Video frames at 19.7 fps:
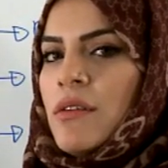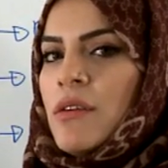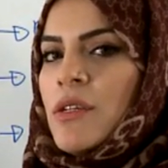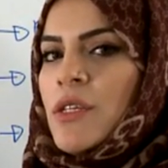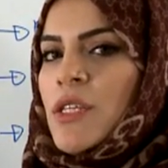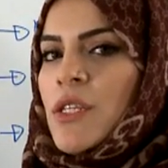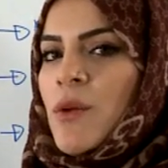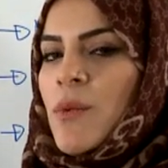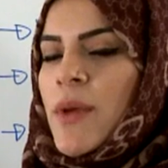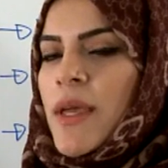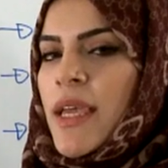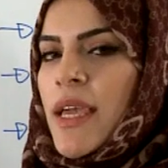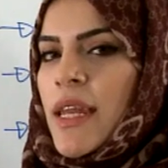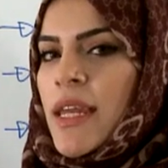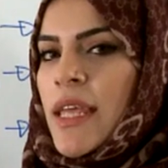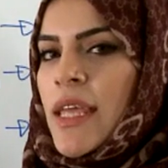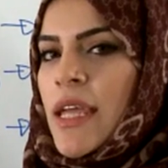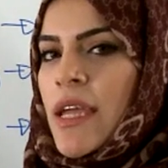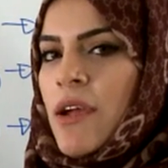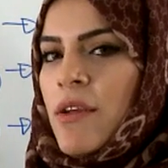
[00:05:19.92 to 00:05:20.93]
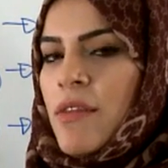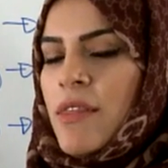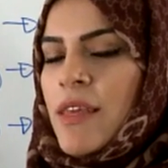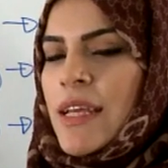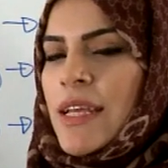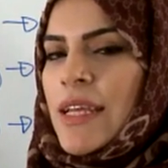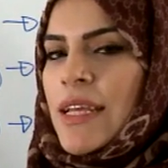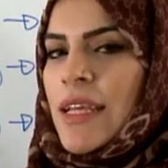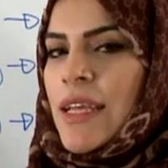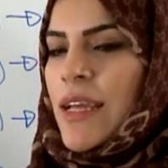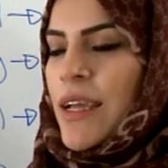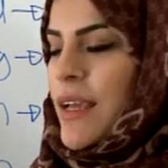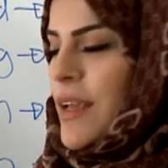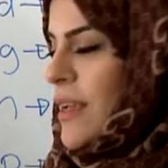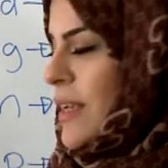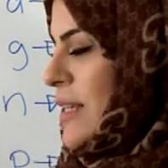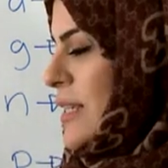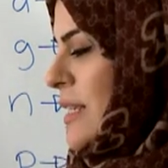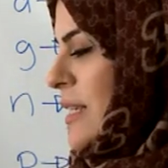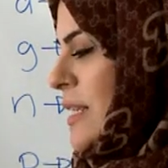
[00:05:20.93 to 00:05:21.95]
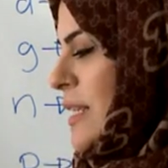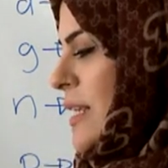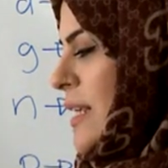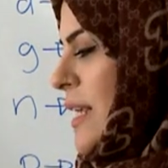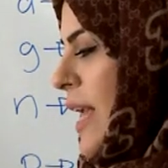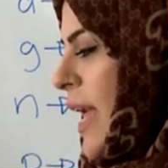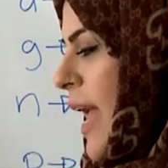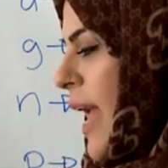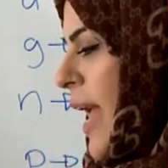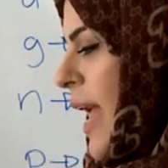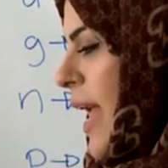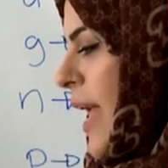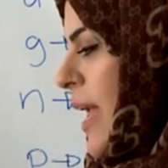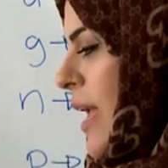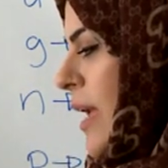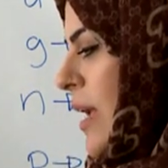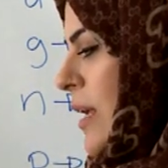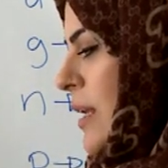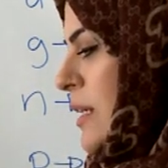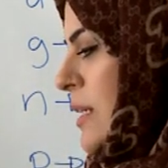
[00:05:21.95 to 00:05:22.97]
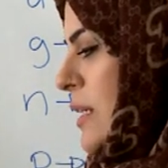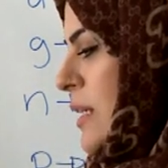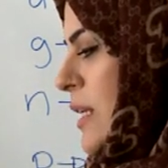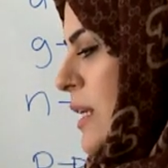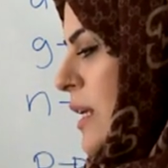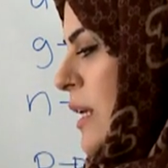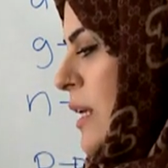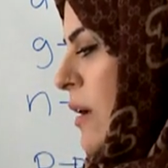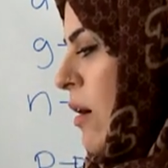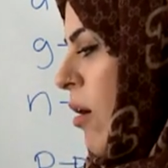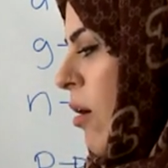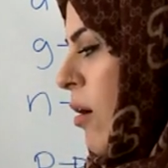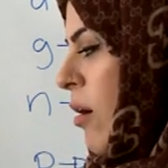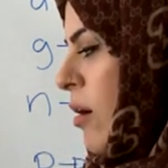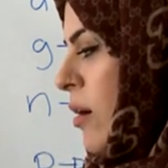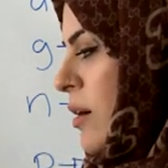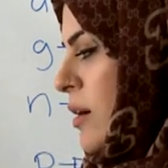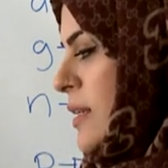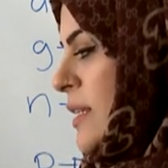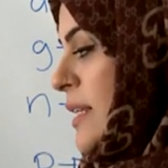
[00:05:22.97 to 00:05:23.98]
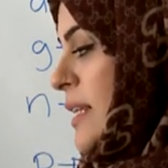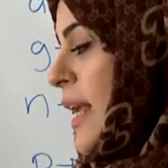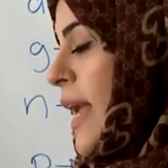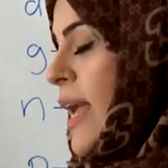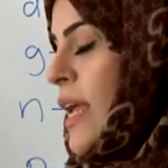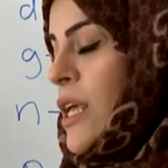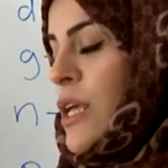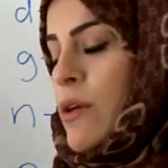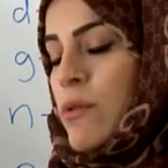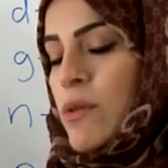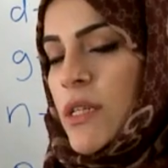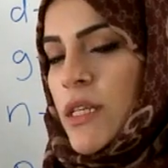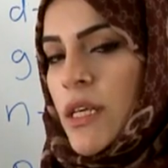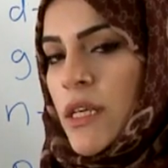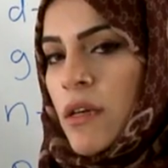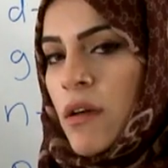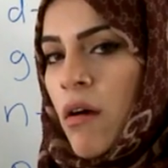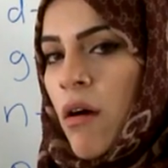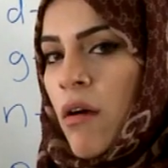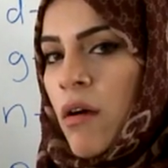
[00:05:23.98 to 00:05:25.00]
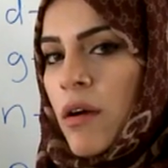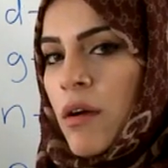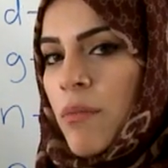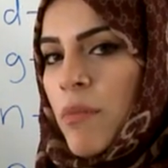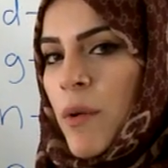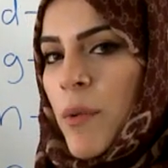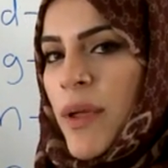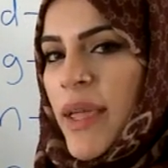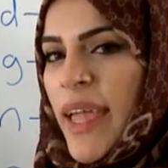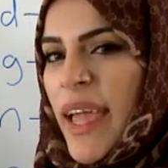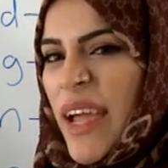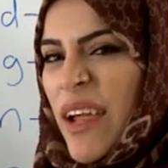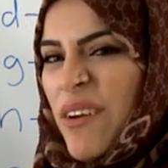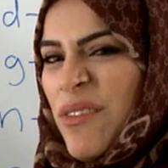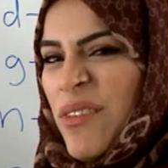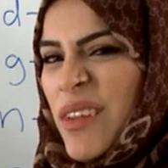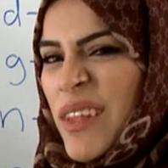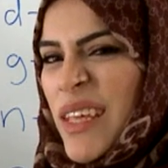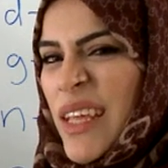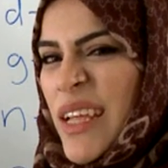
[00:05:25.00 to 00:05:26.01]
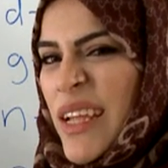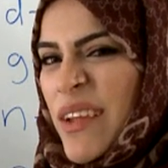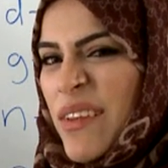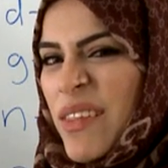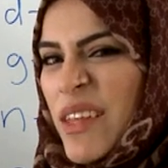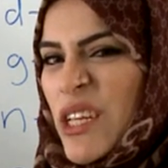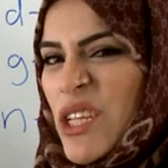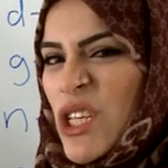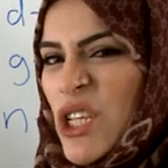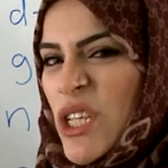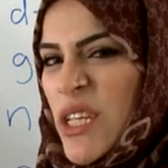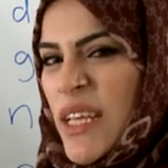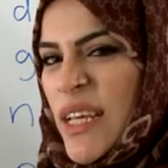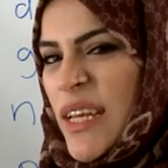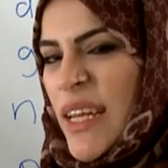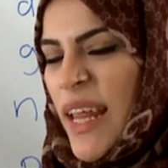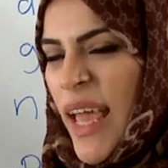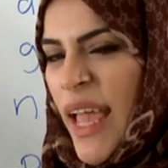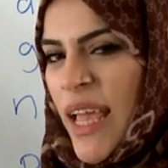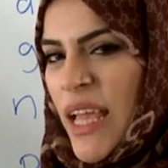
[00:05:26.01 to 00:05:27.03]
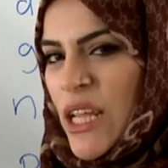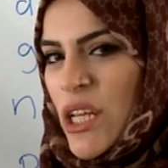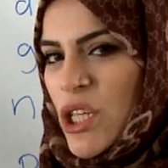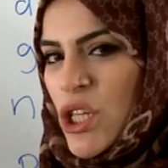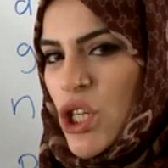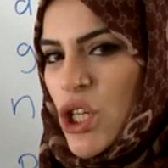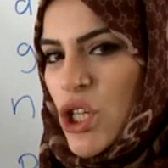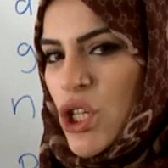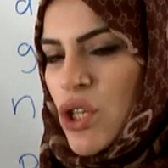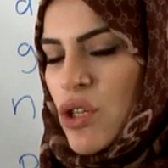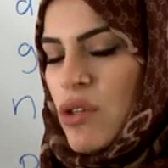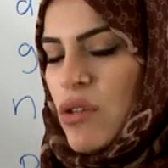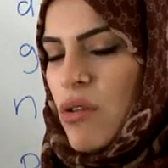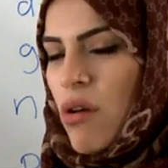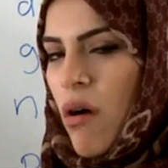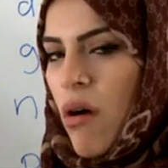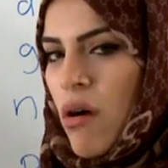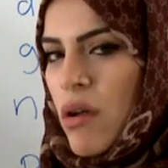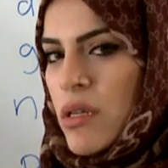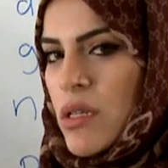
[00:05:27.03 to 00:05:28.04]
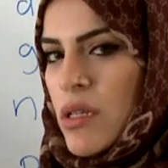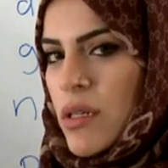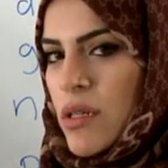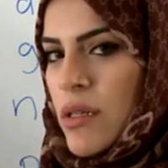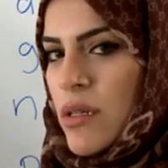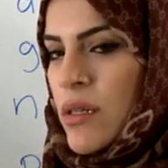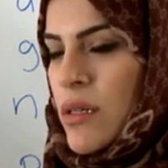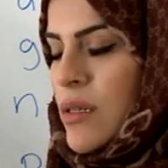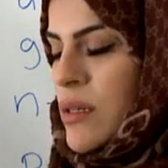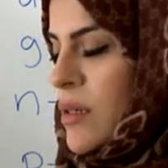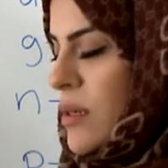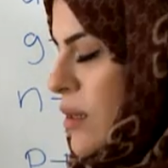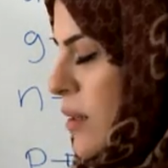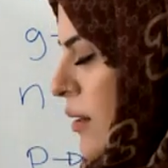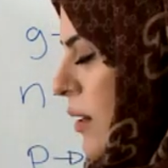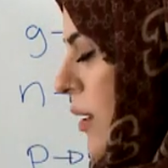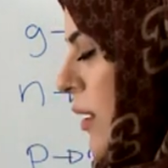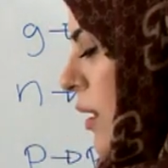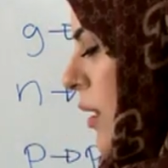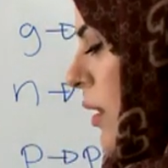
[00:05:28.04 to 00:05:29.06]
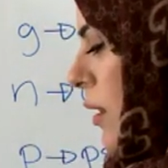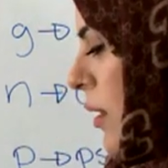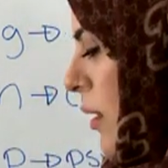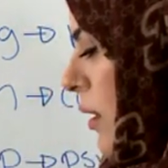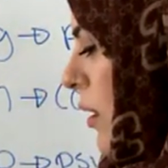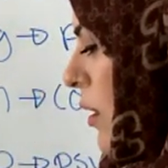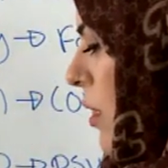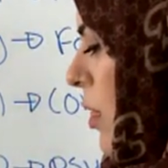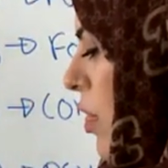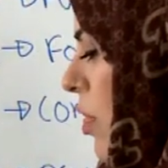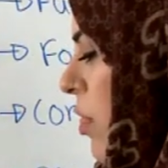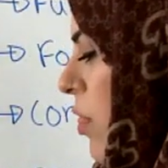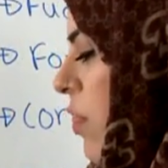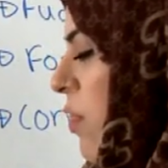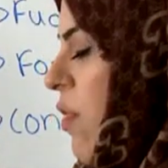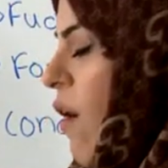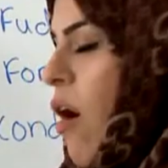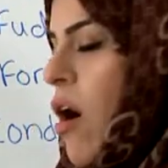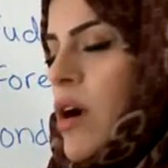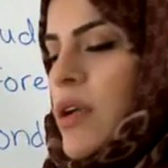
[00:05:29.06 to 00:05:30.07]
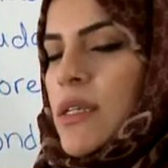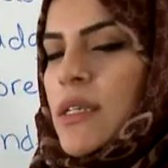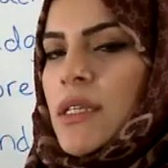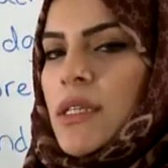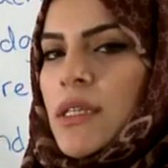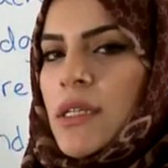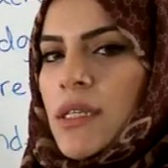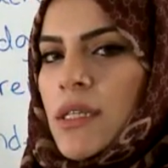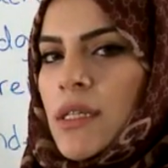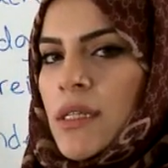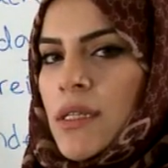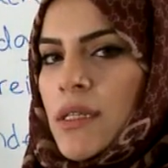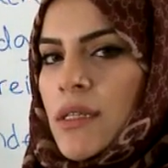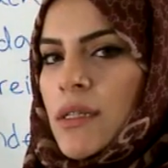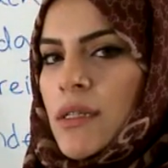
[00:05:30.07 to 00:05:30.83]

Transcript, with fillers: So we can hear the D A T E R, D A U T E R, but we can't really hear the G and H. Daughter. Thought.